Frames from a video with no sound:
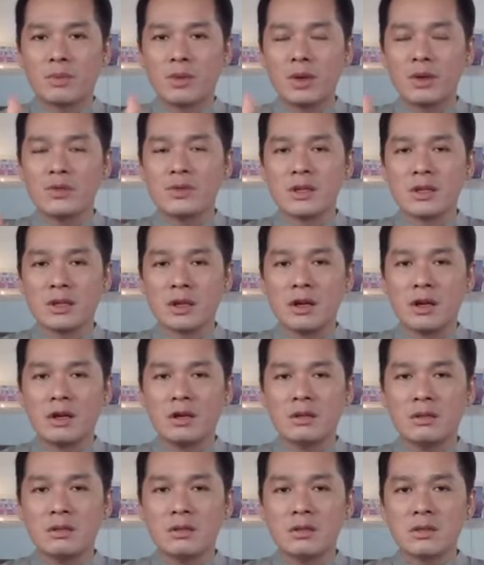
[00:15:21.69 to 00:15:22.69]
pros and
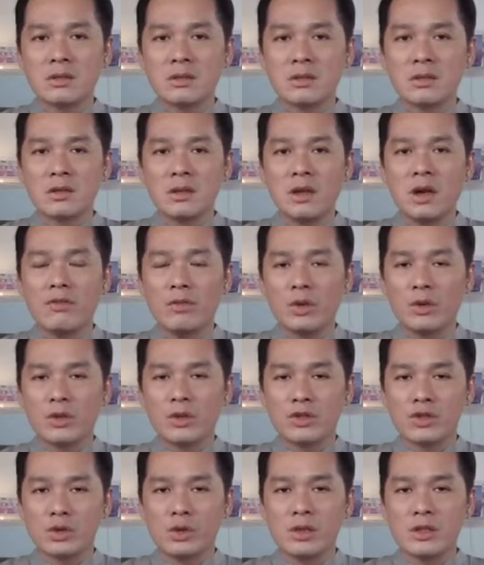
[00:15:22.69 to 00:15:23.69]
cons of all
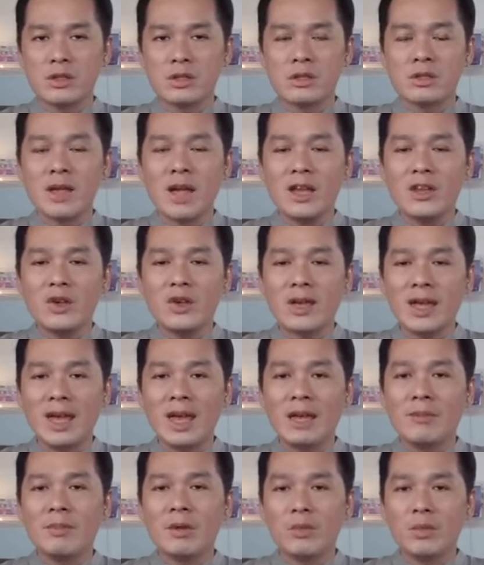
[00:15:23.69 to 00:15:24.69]
the choices, and you
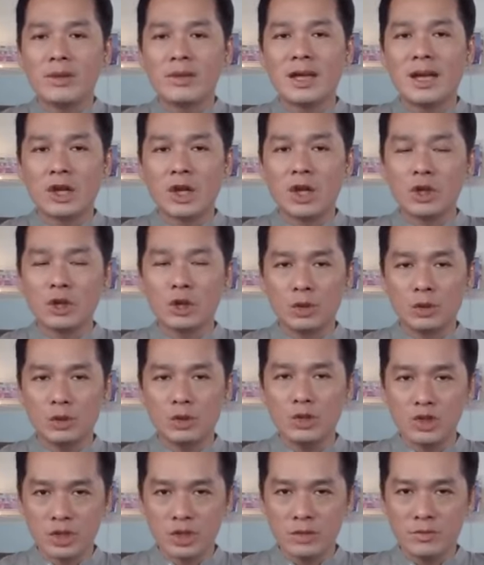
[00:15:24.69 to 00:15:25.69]
came up with that
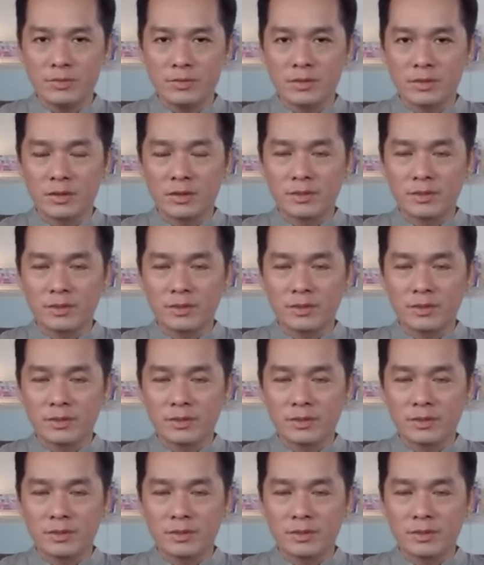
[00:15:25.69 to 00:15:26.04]
conclusion.